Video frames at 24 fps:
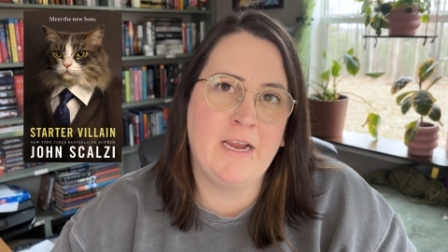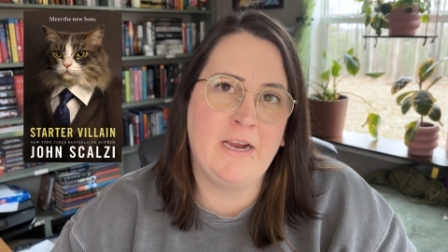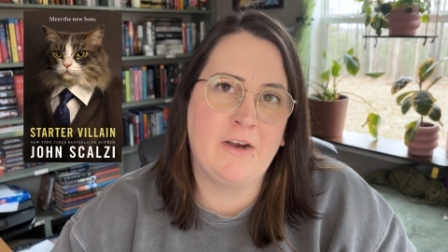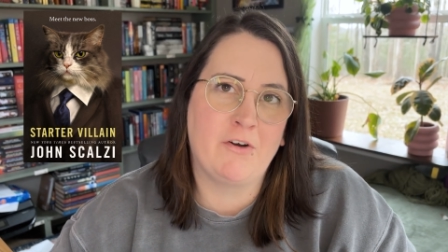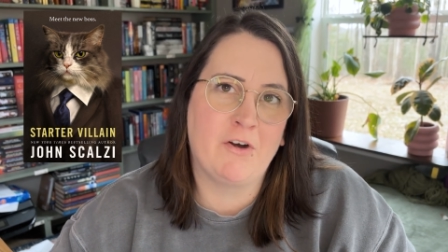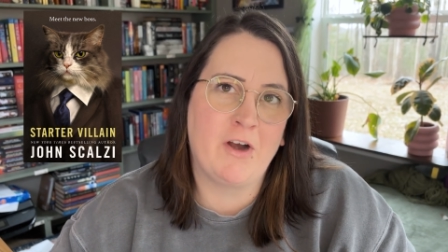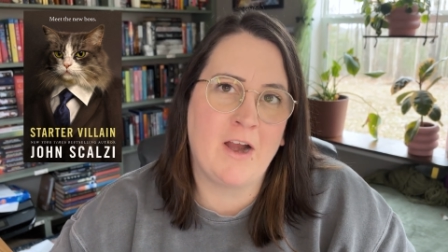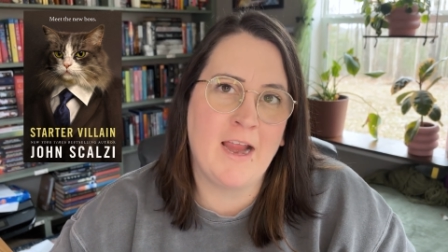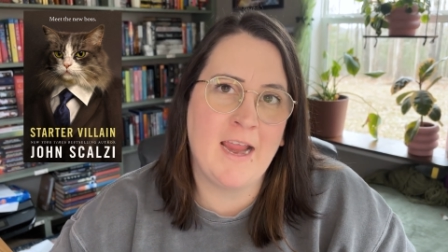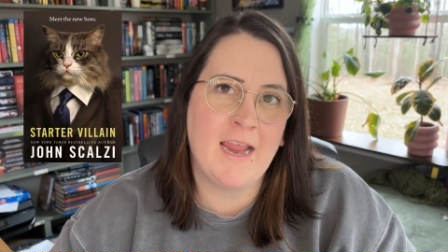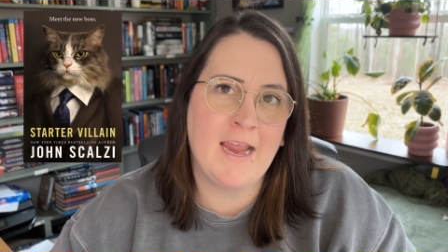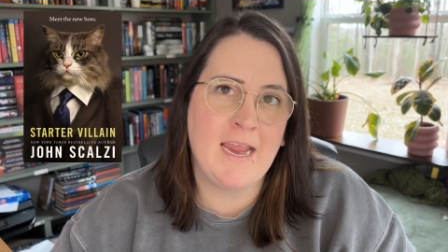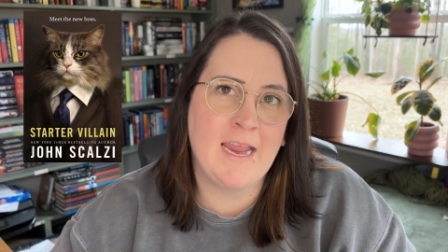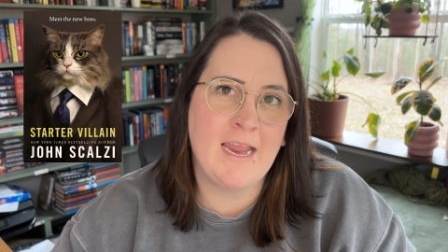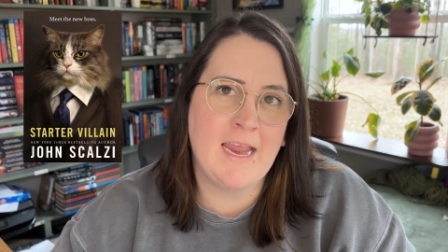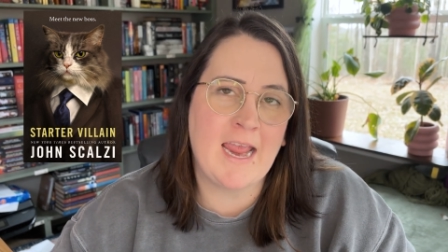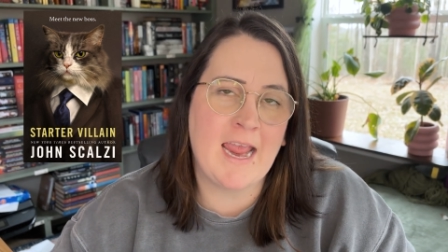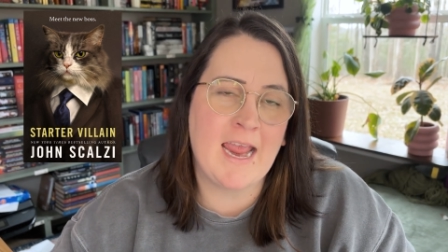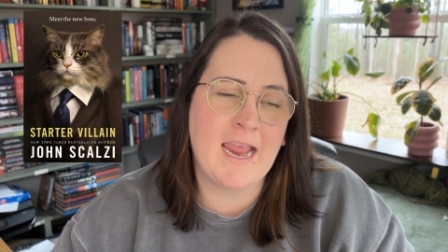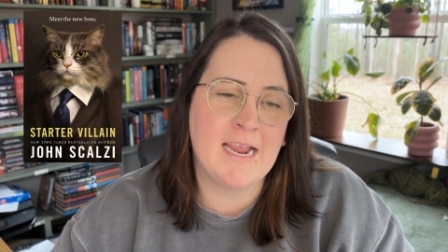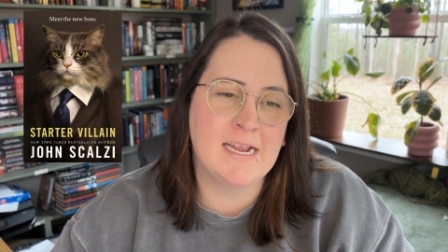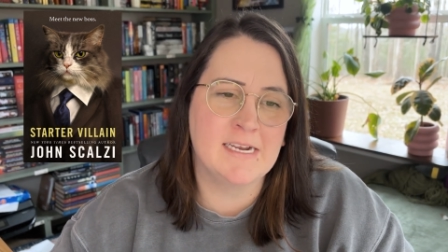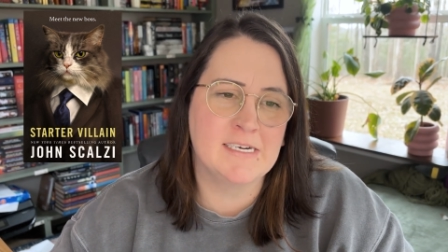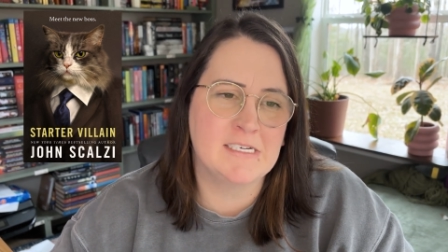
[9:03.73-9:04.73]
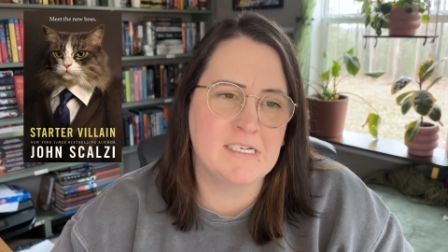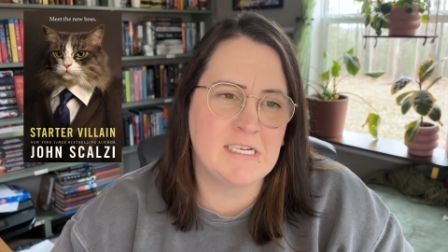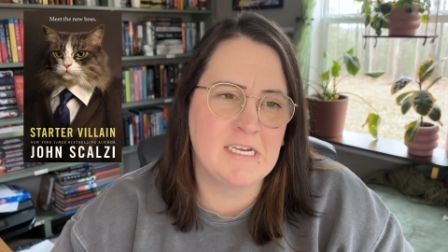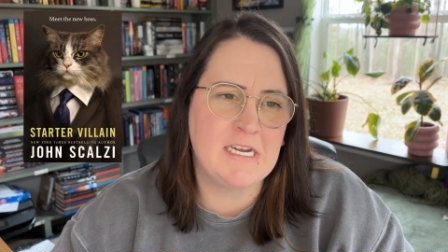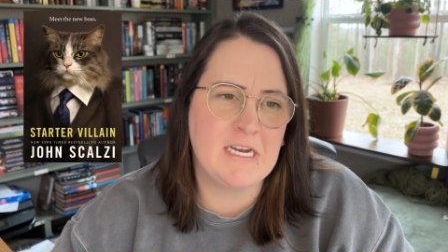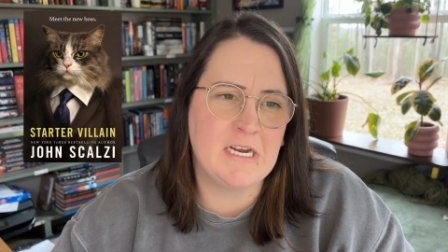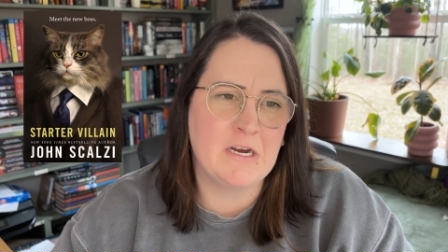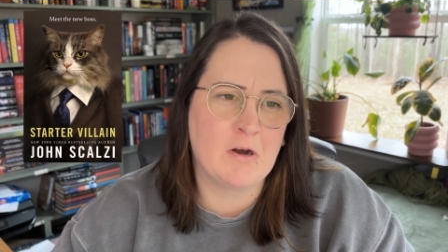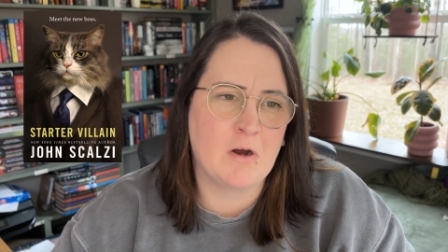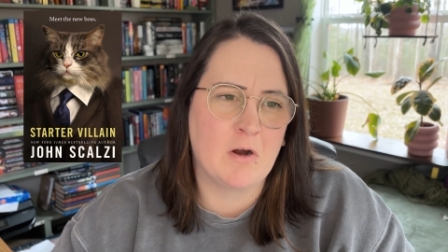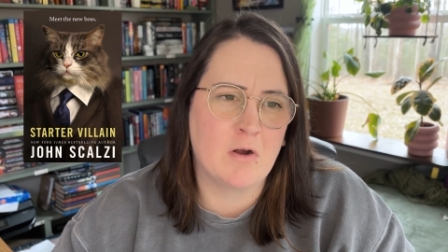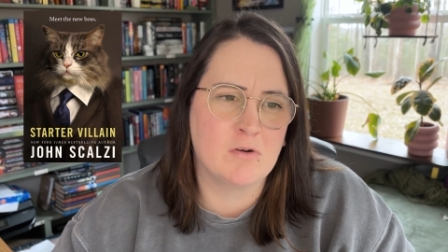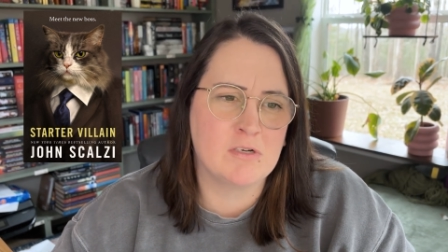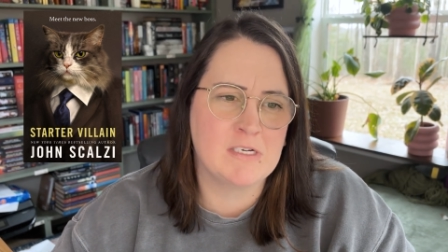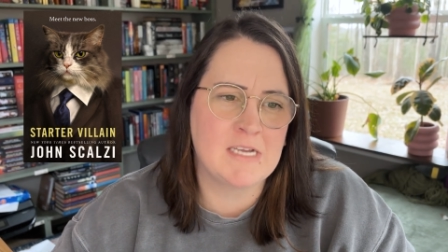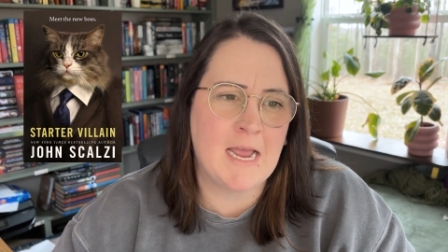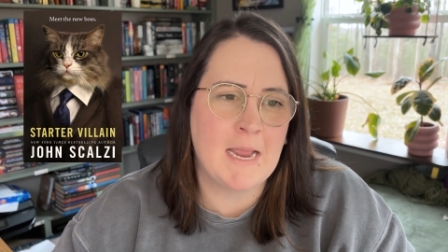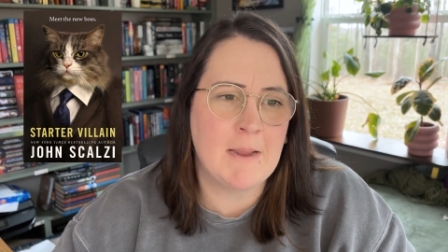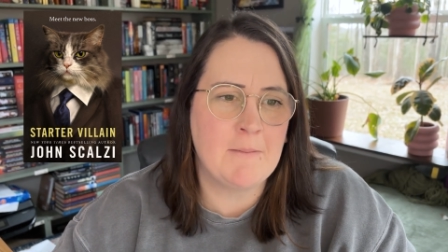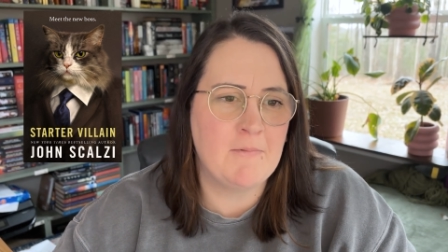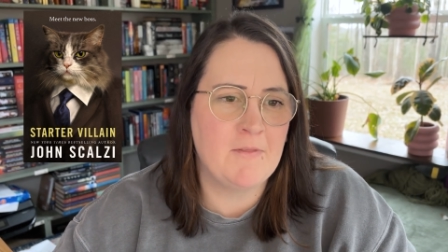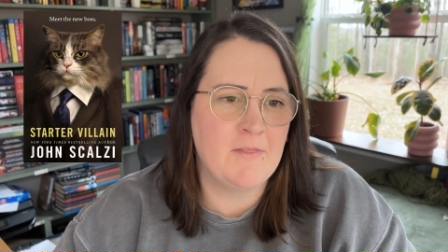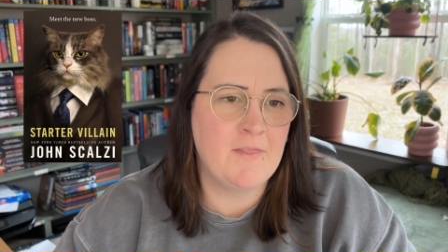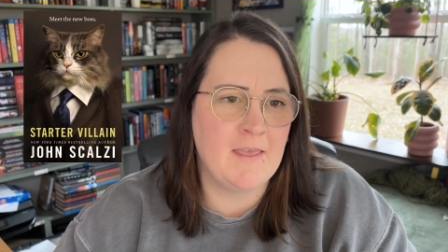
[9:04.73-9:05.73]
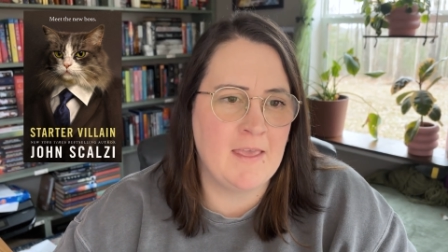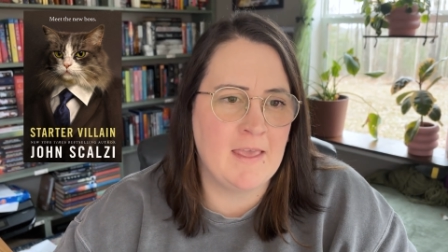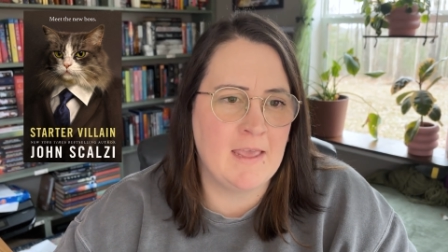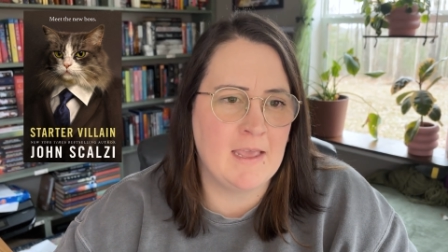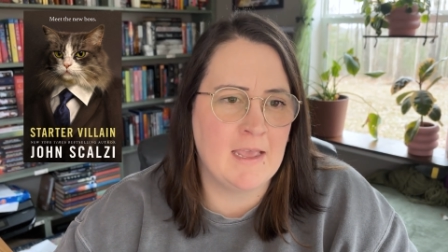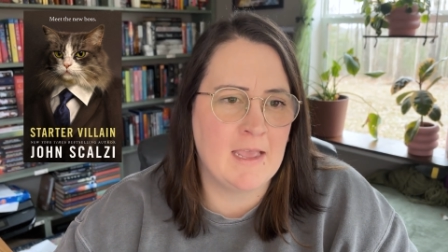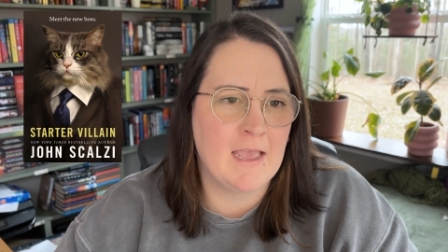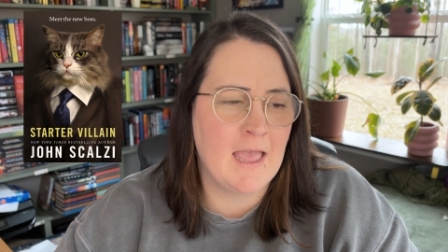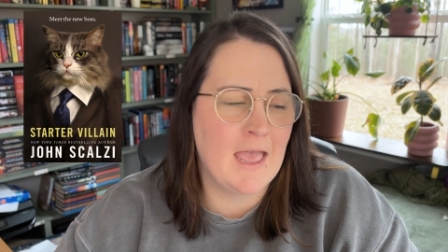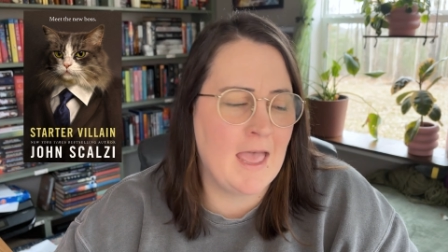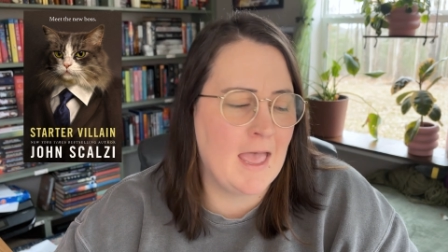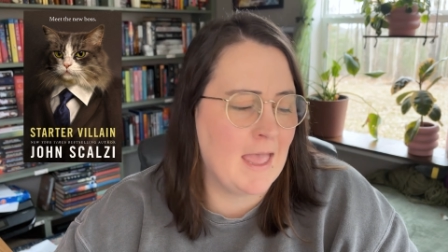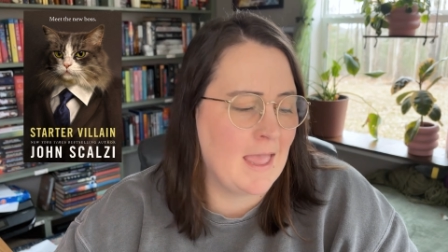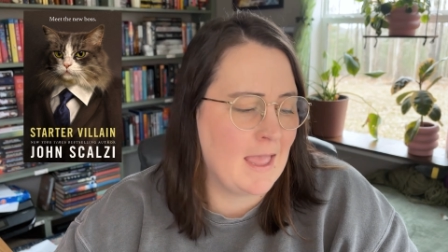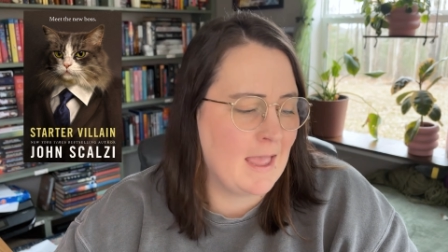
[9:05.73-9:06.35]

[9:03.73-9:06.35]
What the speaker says: gray anti-hero type thing.